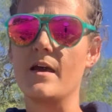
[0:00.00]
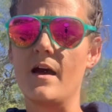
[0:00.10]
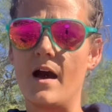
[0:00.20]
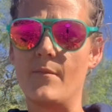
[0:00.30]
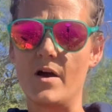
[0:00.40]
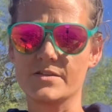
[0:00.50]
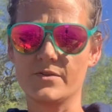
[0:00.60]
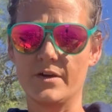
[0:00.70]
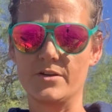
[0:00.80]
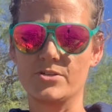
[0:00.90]
I'm also
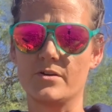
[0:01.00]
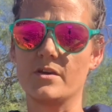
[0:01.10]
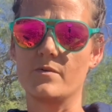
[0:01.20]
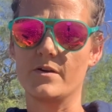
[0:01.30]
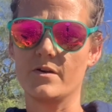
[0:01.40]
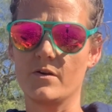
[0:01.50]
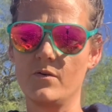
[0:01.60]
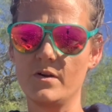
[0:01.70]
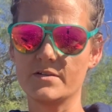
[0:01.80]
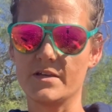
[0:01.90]
going to show you on her
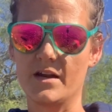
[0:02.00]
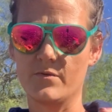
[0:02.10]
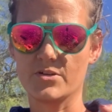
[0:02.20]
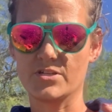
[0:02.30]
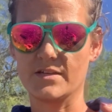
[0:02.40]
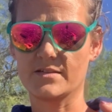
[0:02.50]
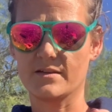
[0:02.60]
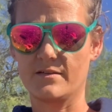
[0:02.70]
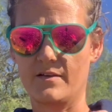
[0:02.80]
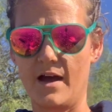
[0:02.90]
horns there where she's
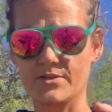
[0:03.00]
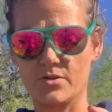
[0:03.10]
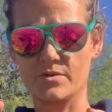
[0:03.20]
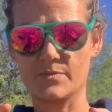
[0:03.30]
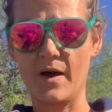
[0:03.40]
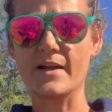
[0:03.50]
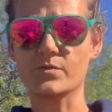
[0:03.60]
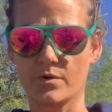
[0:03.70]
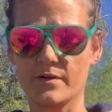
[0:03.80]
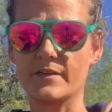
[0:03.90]
got two spots
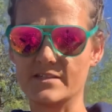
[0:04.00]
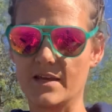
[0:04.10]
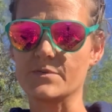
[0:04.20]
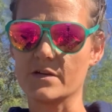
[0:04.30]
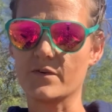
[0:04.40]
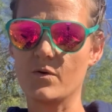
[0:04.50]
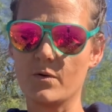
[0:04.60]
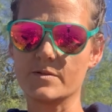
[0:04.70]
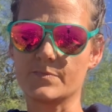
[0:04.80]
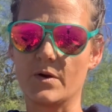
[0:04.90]
where the tips of her
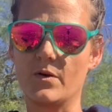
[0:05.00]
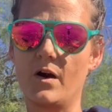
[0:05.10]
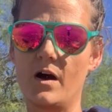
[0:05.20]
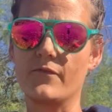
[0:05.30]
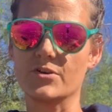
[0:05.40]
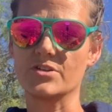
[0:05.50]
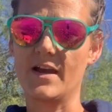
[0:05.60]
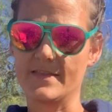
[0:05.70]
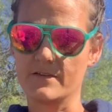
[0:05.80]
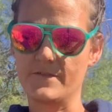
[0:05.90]
horns broke off where she
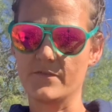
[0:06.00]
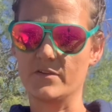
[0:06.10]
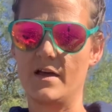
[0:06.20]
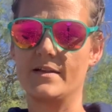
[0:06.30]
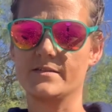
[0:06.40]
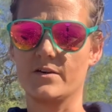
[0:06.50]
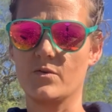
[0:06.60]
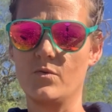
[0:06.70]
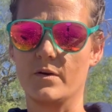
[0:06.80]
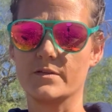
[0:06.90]
had the fever lines in her
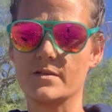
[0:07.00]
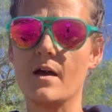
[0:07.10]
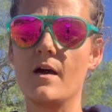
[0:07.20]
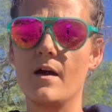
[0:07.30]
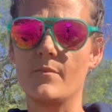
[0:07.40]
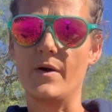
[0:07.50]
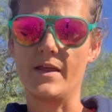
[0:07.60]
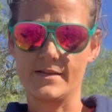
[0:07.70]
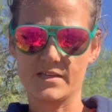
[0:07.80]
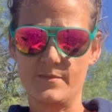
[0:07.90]
horns. But
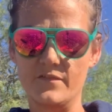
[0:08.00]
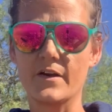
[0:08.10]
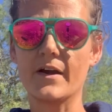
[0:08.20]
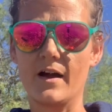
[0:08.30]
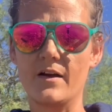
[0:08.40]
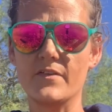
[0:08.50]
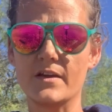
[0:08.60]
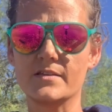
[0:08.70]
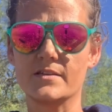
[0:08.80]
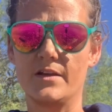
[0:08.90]
it's going to be very
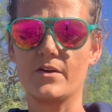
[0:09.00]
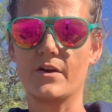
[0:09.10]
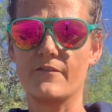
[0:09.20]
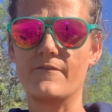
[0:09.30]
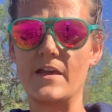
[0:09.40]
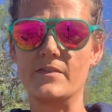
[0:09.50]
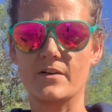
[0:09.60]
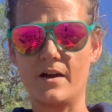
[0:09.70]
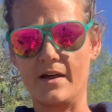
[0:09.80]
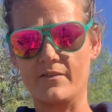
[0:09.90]
obvious in her feet. They're
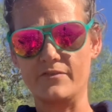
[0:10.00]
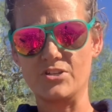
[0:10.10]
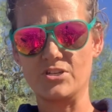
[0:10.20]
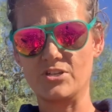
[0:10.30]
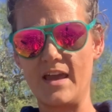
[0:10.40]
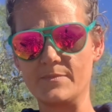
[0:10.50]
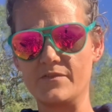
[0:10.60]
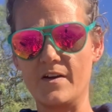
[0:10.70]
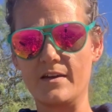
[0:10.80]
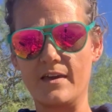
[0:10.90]
kind of shaped
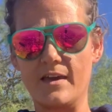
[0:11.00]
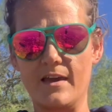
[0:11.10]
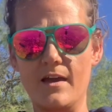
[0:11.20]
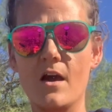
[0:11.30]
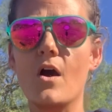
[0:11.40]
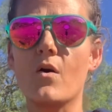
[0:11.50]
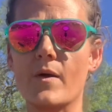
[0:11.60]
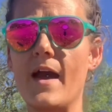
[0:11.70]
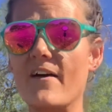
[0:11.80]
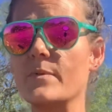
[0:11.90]
funky. We
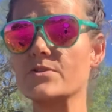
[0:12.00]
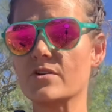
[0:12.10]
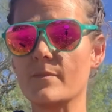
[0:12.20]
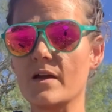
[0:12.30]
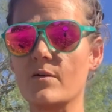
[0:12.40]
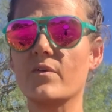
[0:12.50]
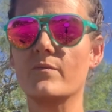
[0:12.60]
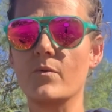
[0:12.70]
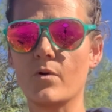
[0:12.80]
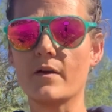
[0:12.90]
have been trimming them. We've
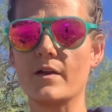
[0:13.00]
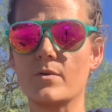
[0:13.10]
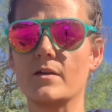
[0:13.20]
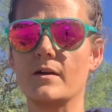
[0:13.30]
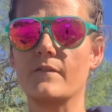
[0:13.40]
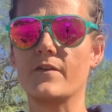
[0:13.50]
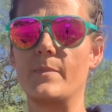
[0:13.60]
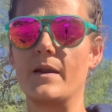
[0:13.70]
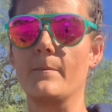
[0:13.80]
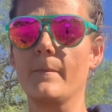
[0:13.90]
been working with her for
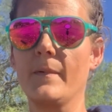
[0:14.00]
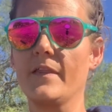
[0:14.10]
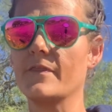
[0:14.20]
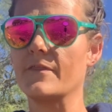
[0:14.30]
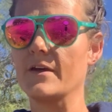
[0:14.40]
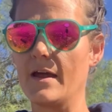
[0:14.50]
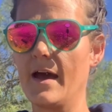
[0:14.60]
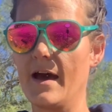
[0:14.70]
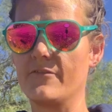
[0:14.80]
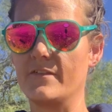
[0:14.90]
about a month and a
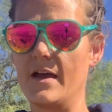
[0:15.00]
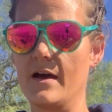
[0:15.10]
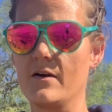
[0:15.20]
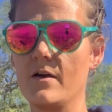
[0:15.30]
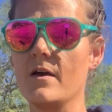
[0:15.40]
half now.